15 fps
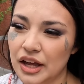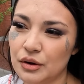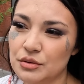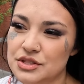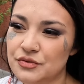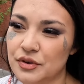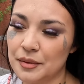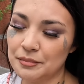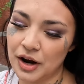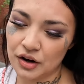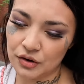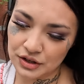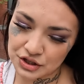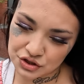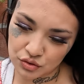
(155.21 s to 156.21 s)
it was from
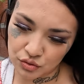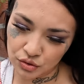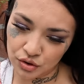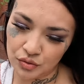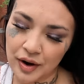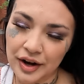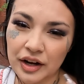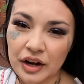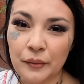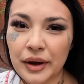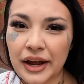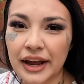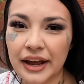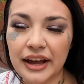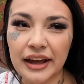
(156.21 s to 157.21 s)
not going to school, running
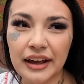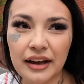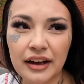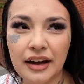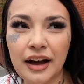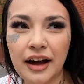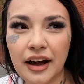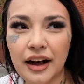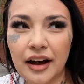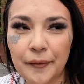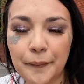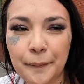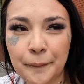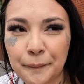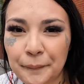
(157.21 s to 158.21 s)
away,
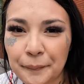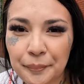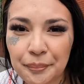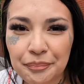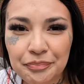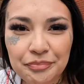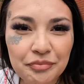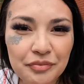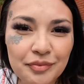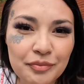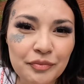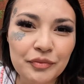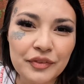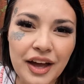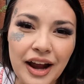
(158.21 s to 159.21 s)

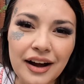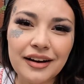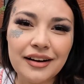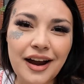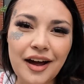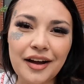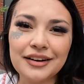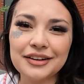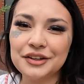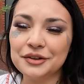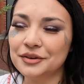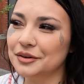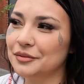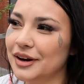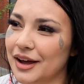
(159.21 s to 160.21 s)
kind of not
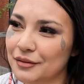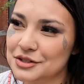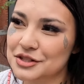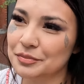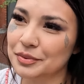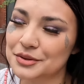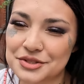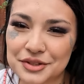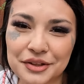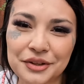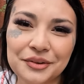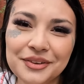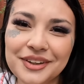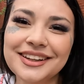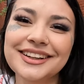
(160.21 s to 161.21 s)
doing what I was supposed to
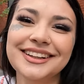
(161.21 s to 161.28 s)
do,